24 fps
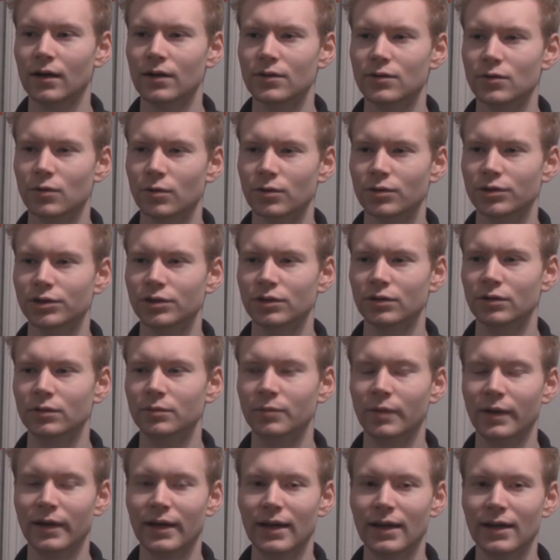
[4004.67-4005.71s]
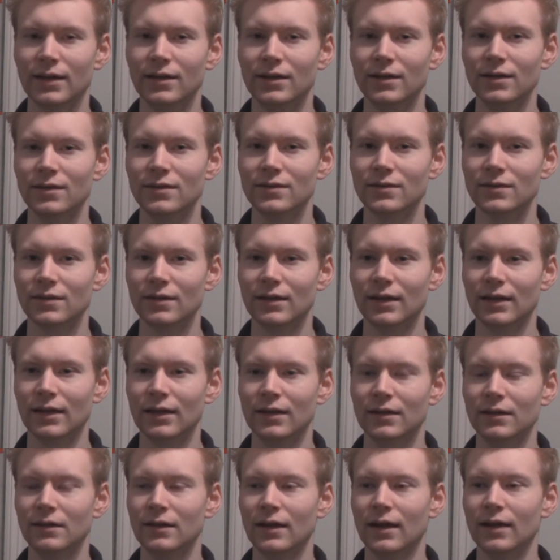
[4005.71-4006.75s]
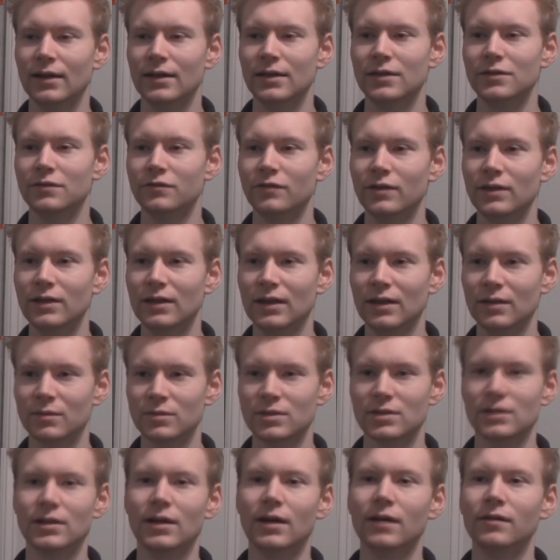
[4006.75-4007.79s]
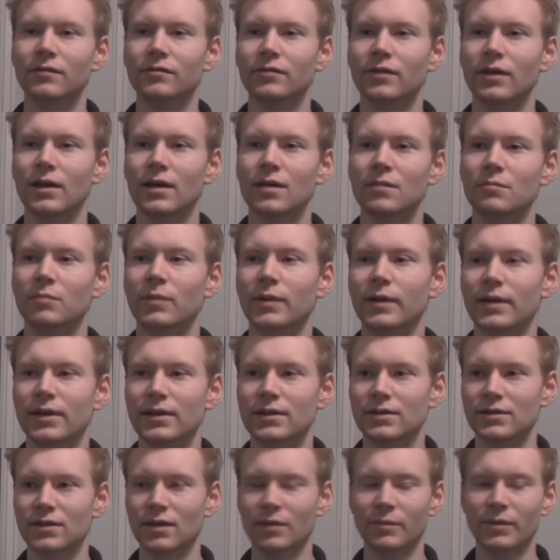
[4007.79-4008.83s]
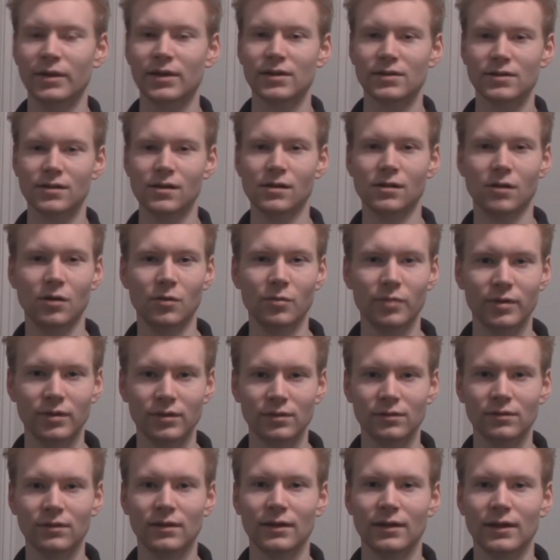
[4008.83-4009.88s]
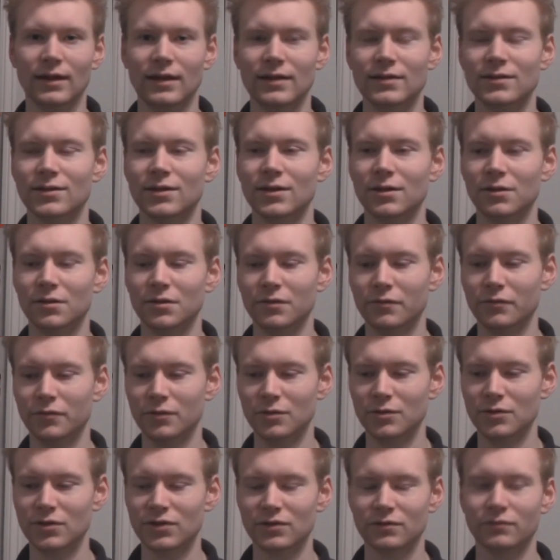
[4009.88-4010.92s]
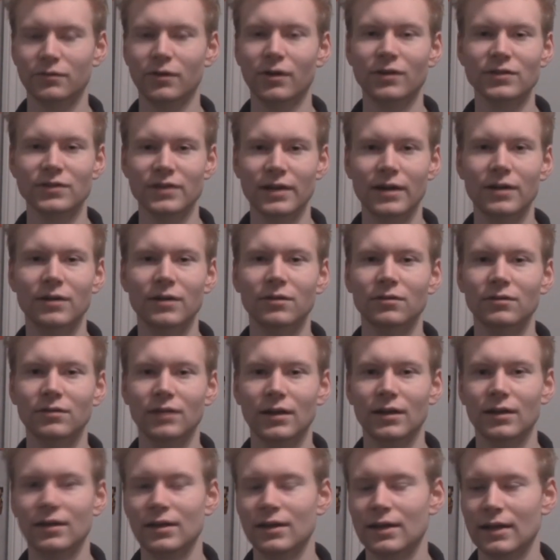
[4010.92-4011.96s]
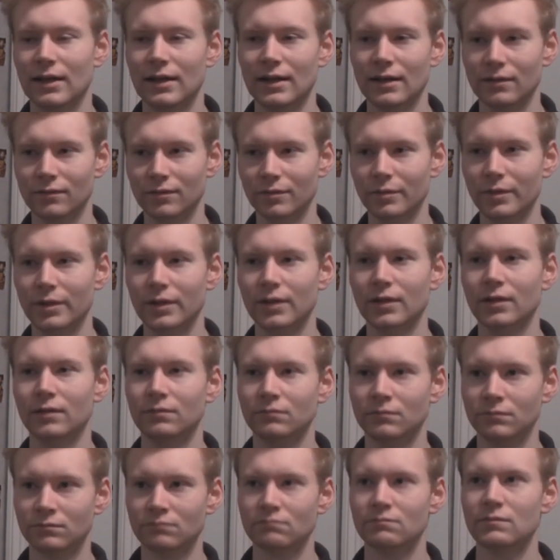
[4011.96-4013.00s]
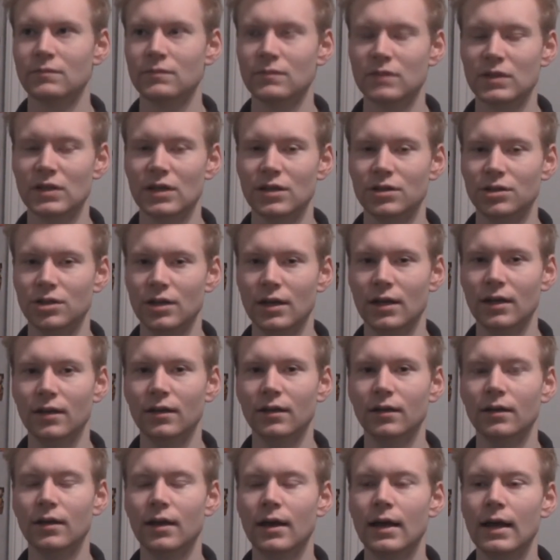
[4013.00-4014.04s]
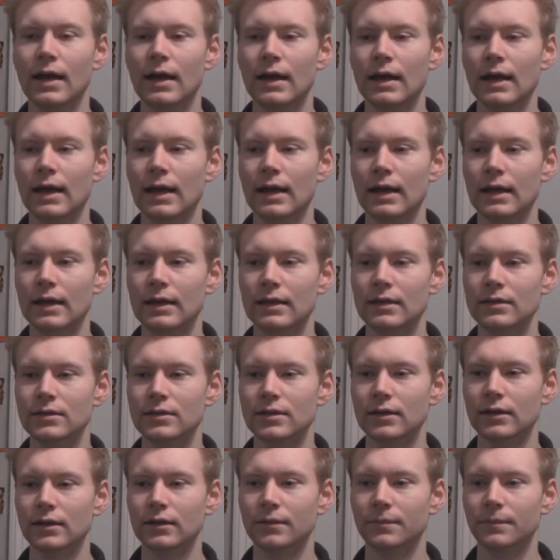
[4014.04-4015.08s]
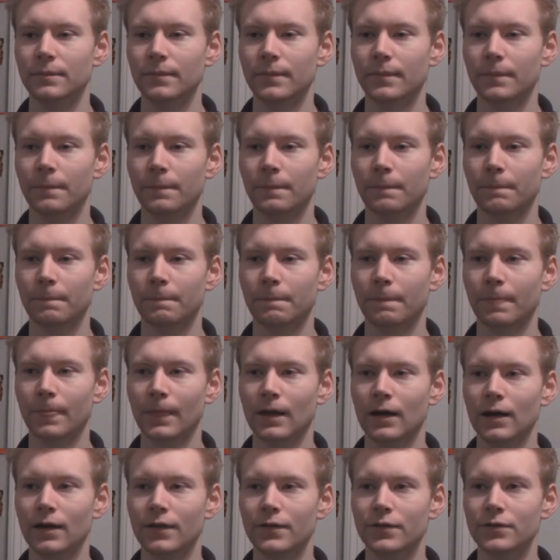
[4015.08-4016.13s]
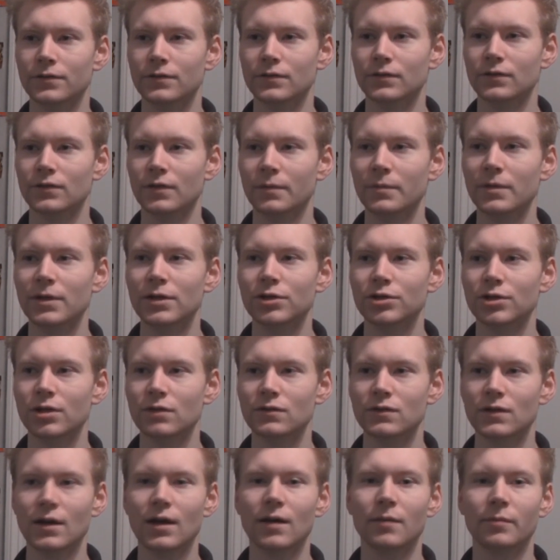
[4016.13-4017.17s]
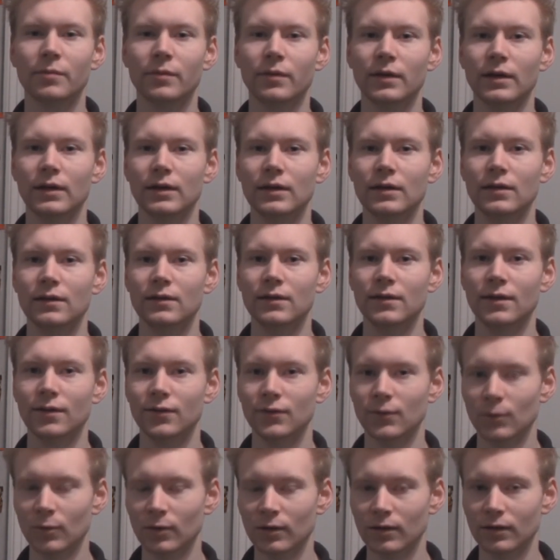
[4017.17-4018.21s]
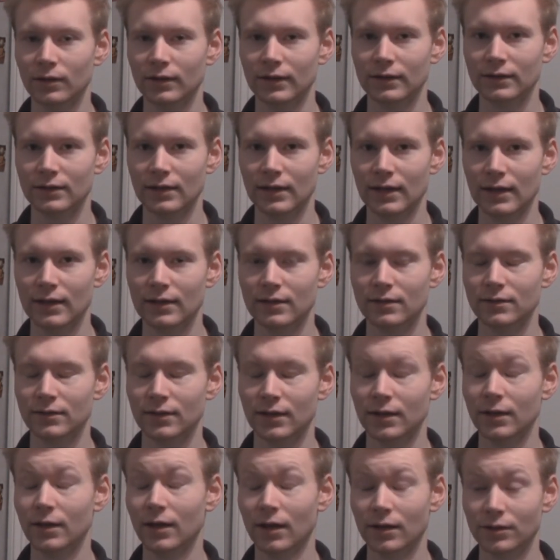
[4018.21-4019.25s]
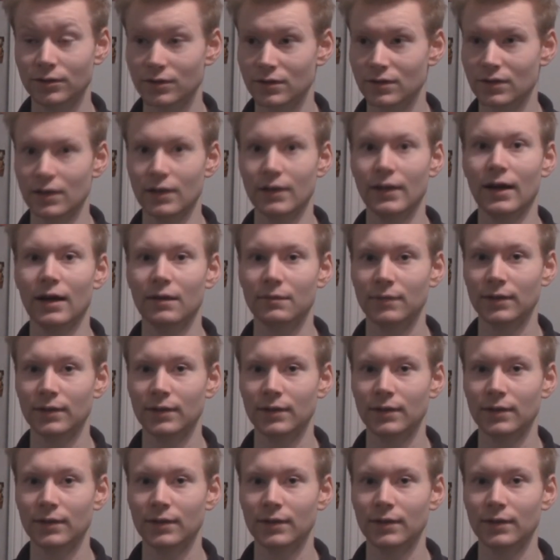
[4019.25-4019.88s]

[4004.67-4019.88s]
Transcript: tortured by Hades in that he's feeding him stuff, but his stomach is all open, and so the food just falls out and he can't ever be satiated. And there's somebody shows up in the underworld at the end, and I'll just say that